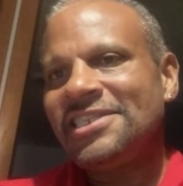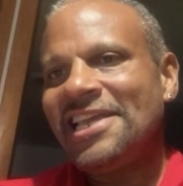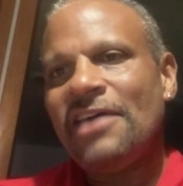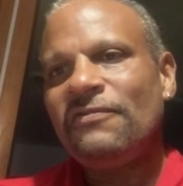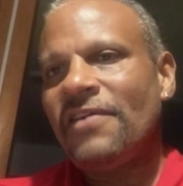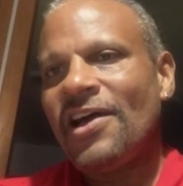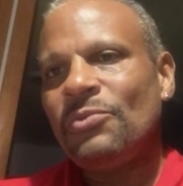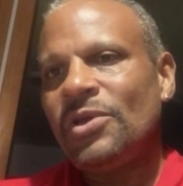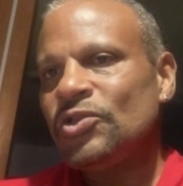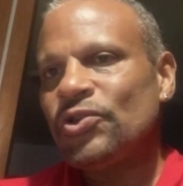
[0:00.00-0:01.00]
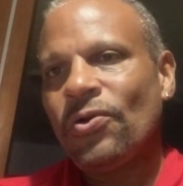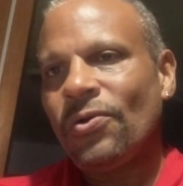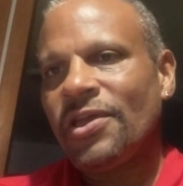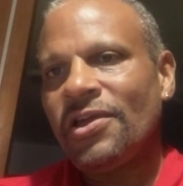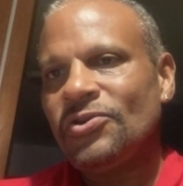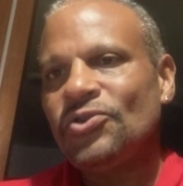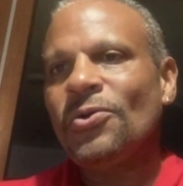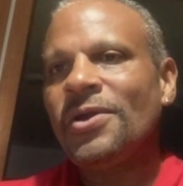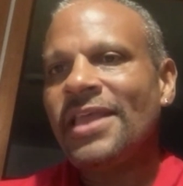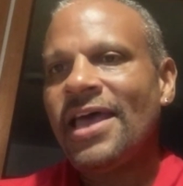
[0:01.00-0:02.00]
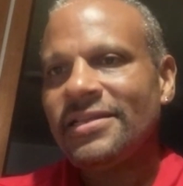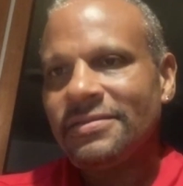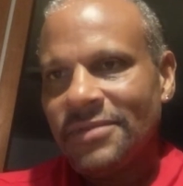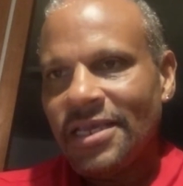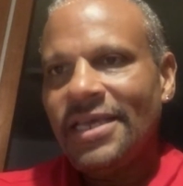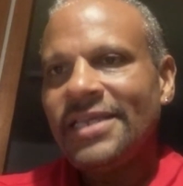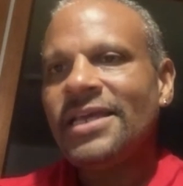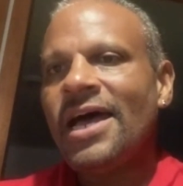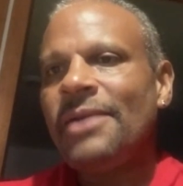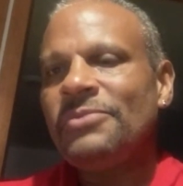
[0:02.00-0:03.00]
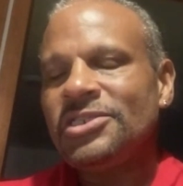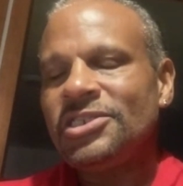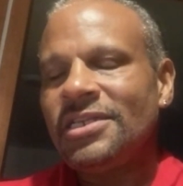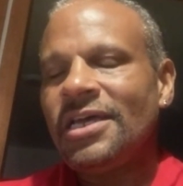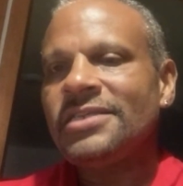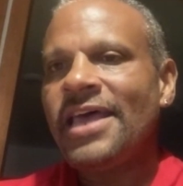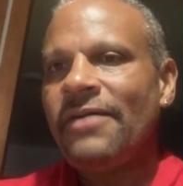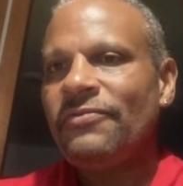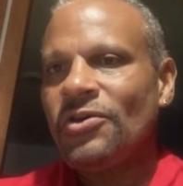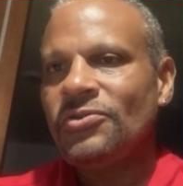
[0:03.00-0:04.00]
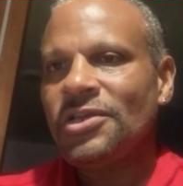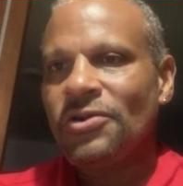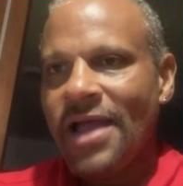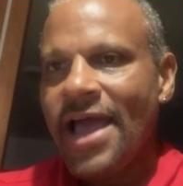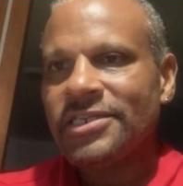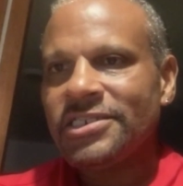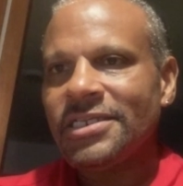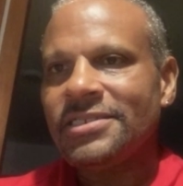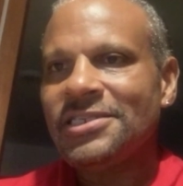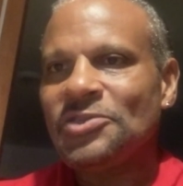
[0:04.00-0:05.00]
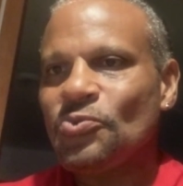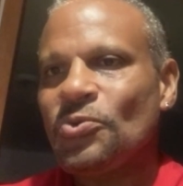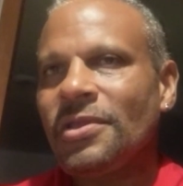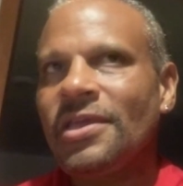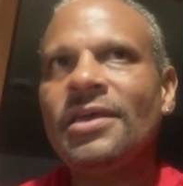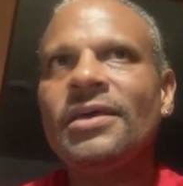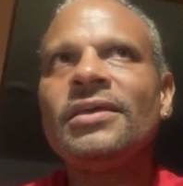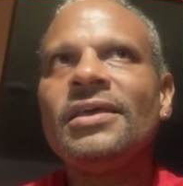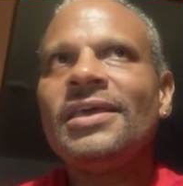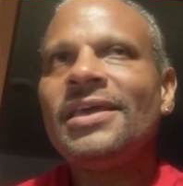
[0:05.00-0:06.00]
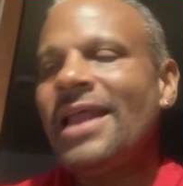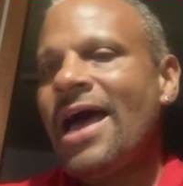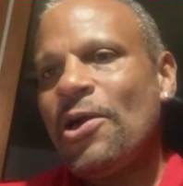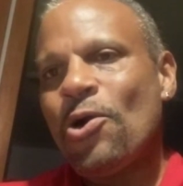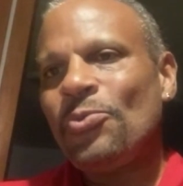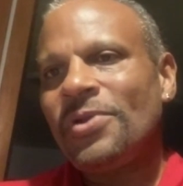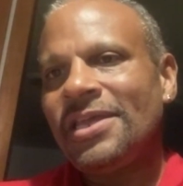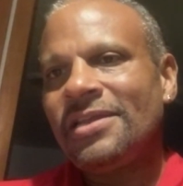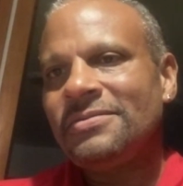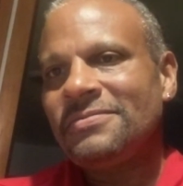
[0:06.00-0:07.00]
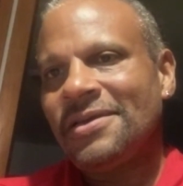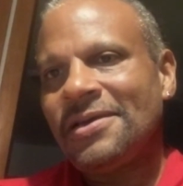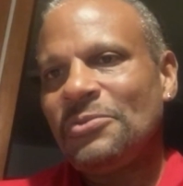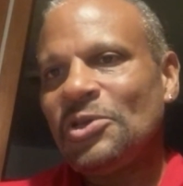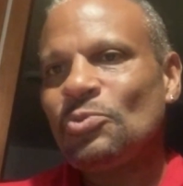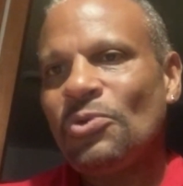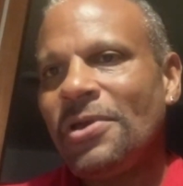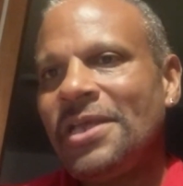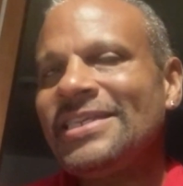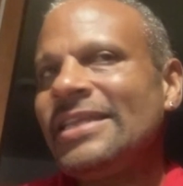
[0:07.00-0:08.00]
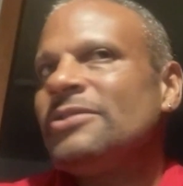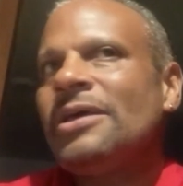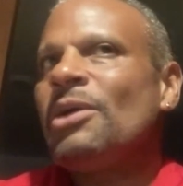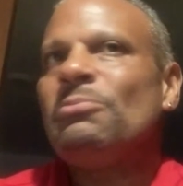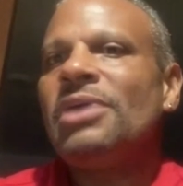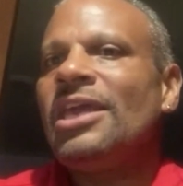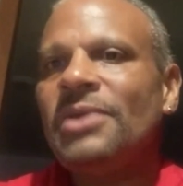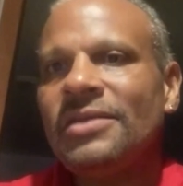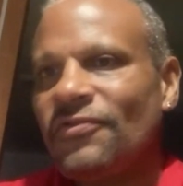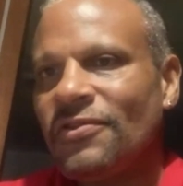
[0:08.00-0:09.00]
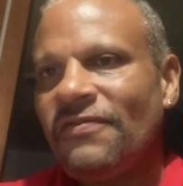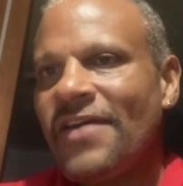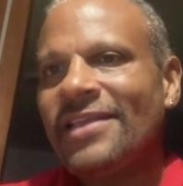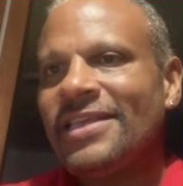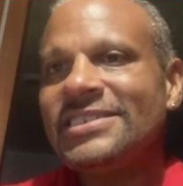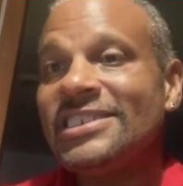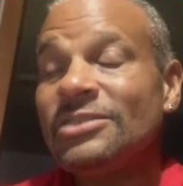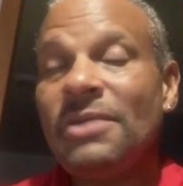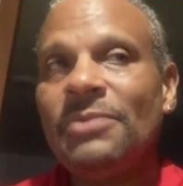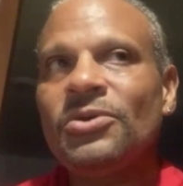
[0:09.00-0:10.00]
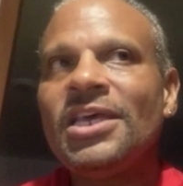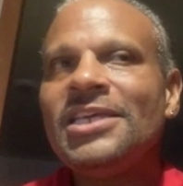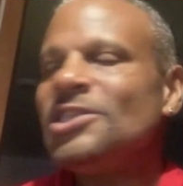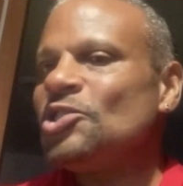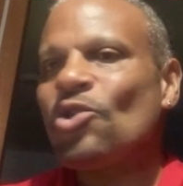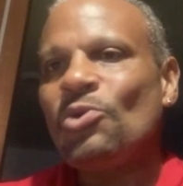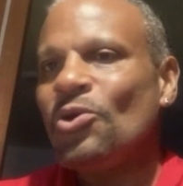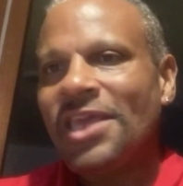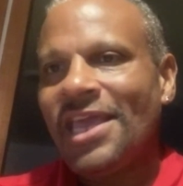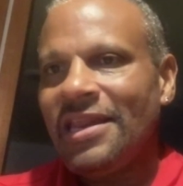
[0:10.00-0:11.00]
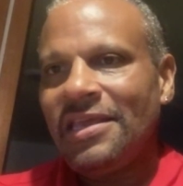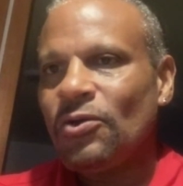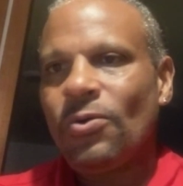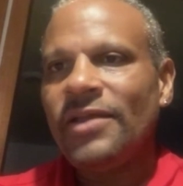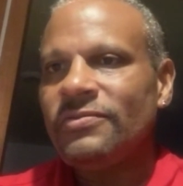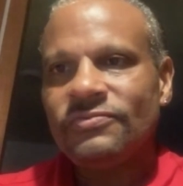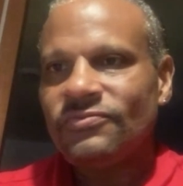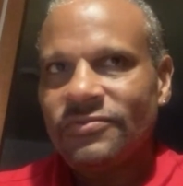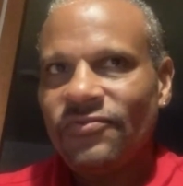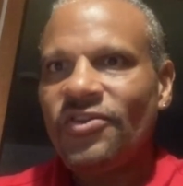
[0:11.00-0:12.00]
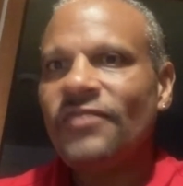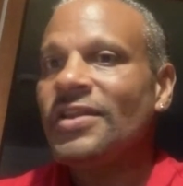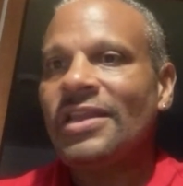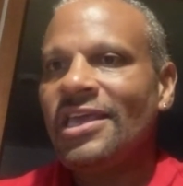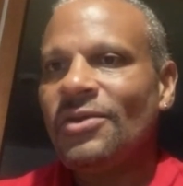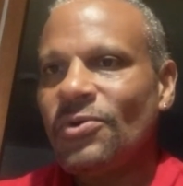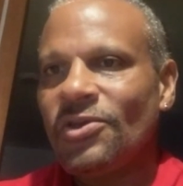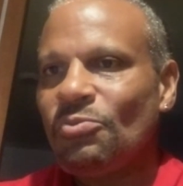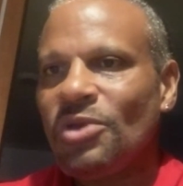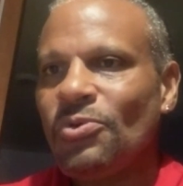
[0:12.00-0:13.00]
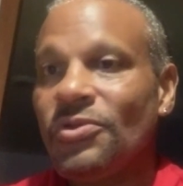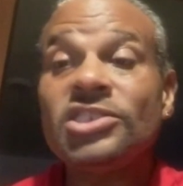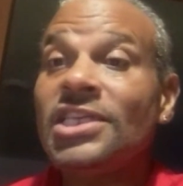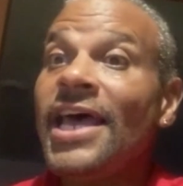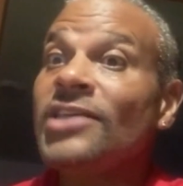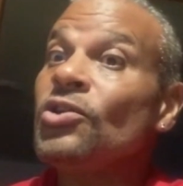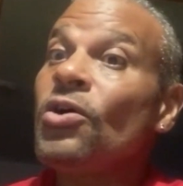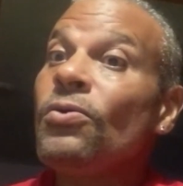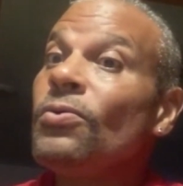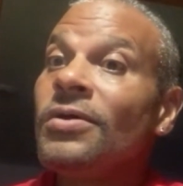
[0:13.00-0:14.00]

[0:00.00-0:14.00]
she had 5 minutes earlier. During that time that she does have those interactions, it's really an eye-opening experience, and I'm beaming for the fact that she's communicating quite vividly with people that she has no